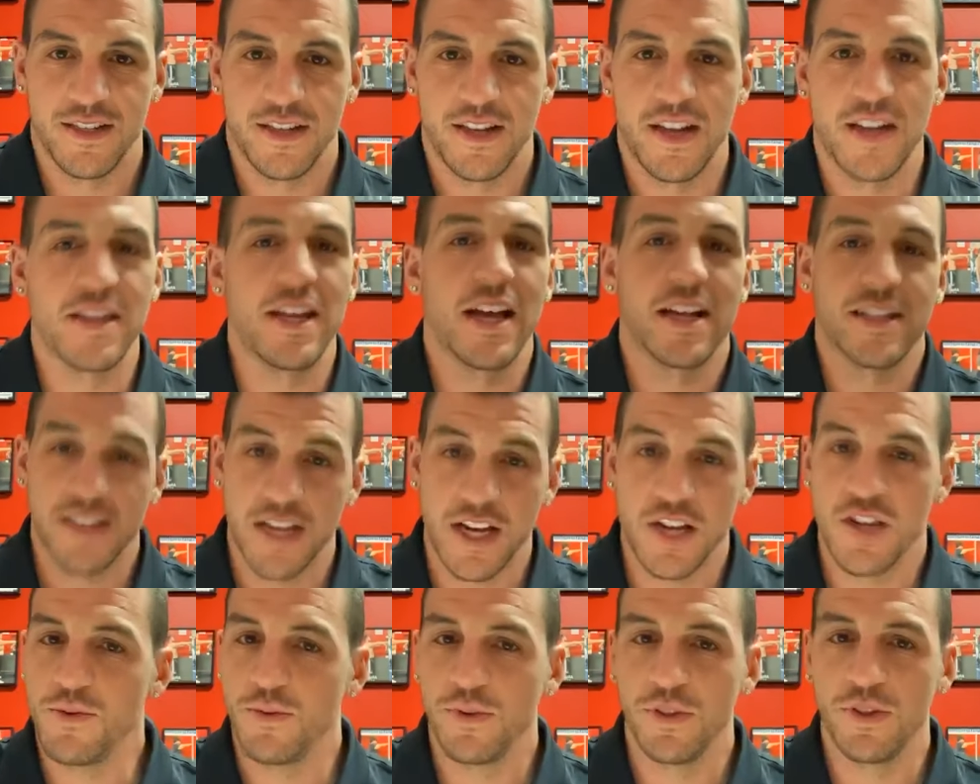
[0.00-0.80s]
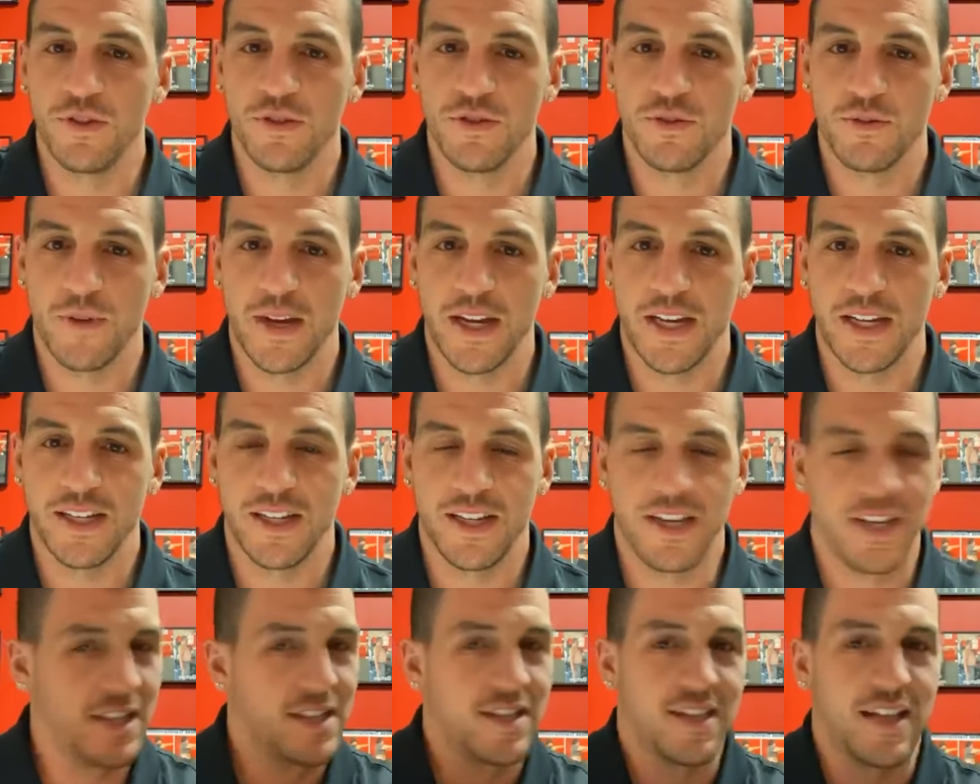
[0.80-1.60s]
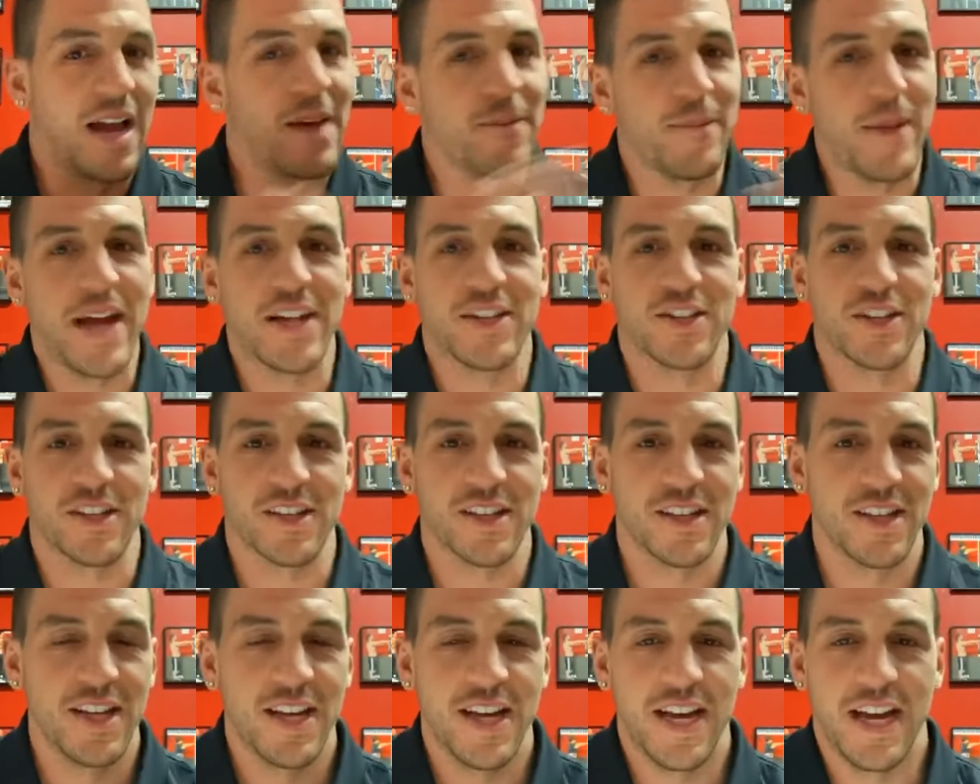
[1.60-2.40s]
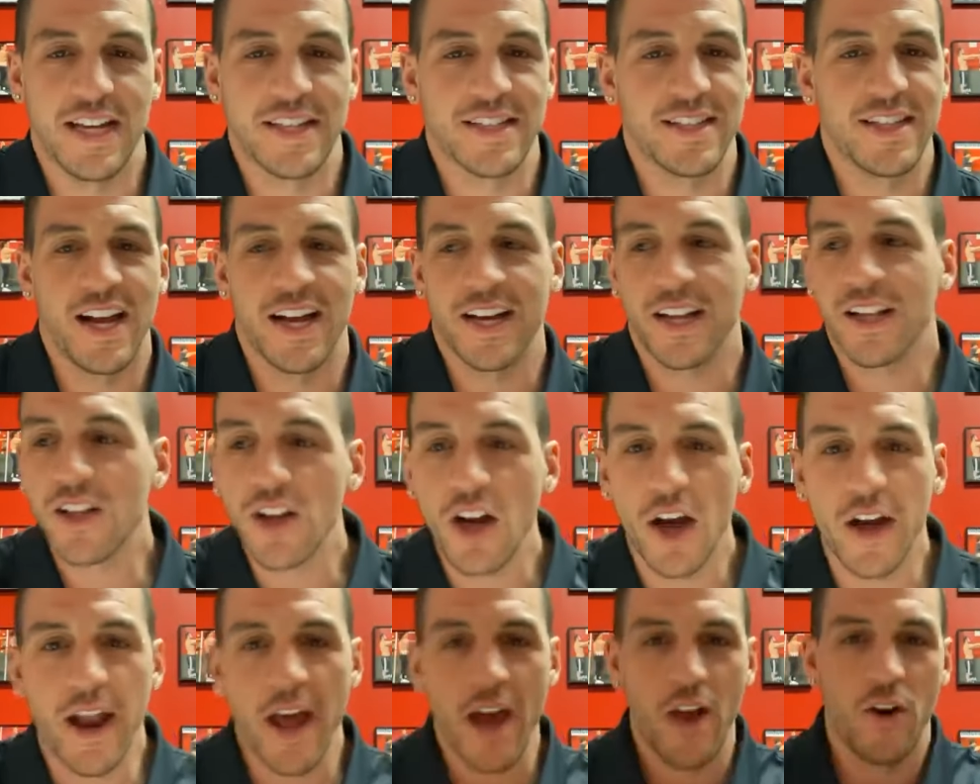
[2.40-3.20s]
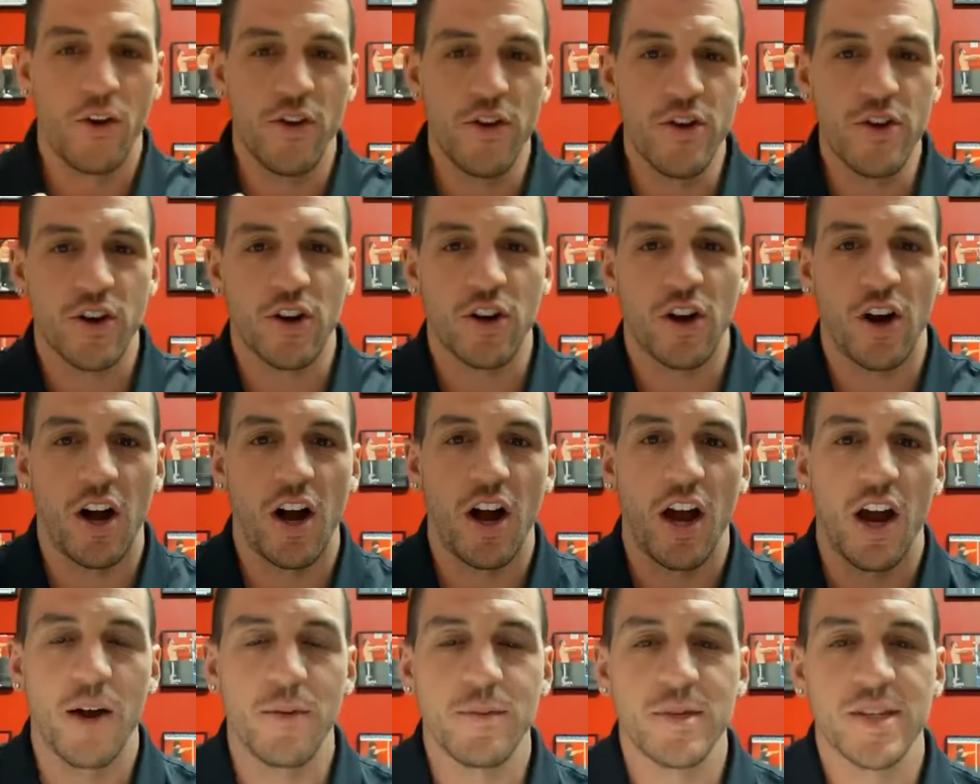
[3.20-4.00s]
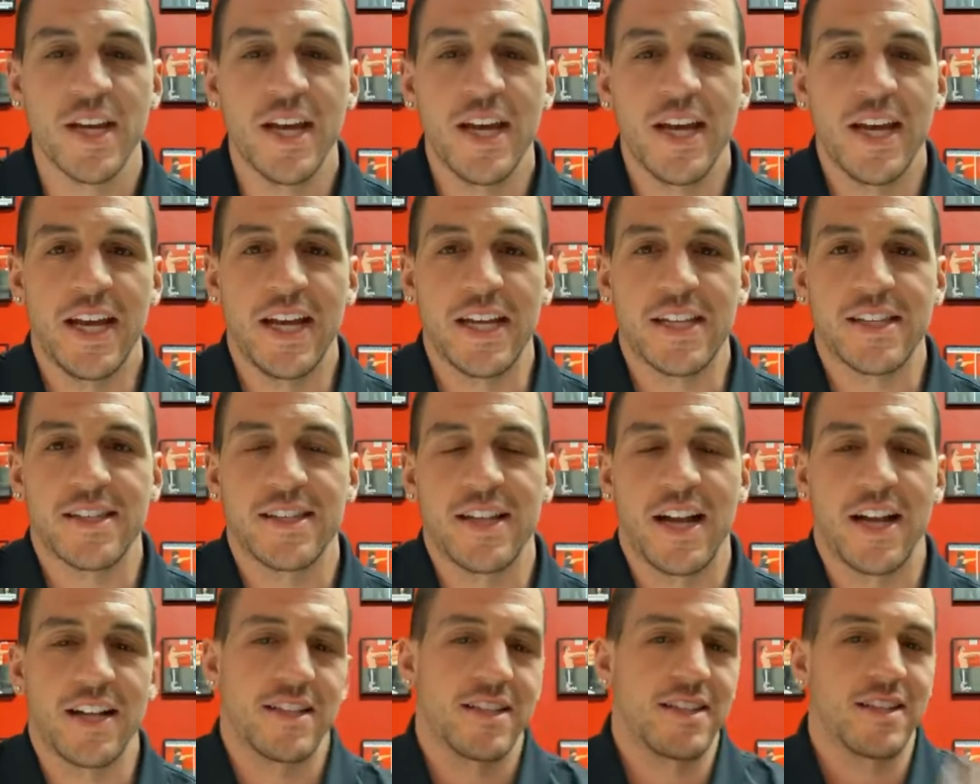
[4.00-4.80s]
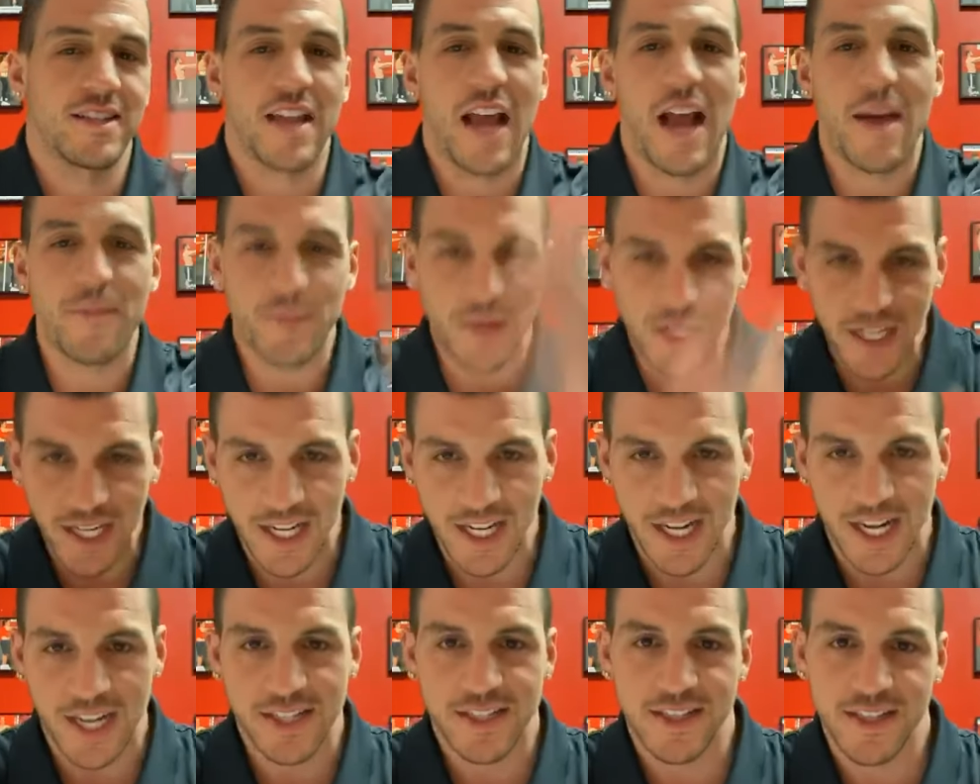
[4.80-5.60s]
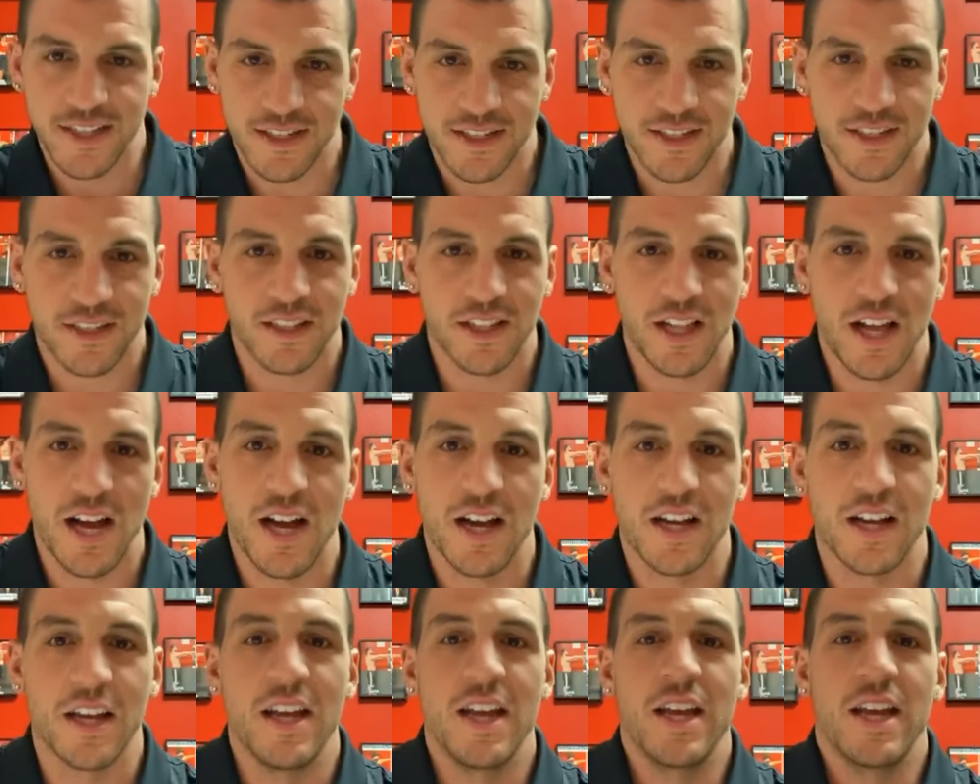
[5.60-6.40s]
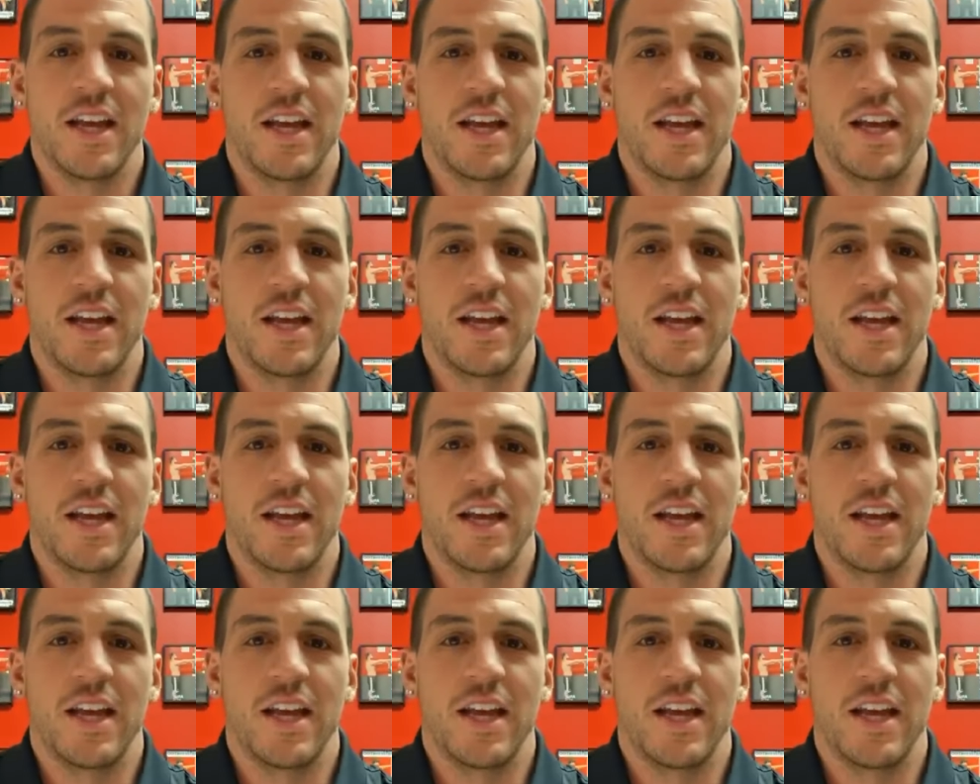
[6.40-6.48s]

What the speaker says: And that's how you will lose weight. It's not magic. It's not cut out all your carbs. It's not stop eating at 6 o'clock.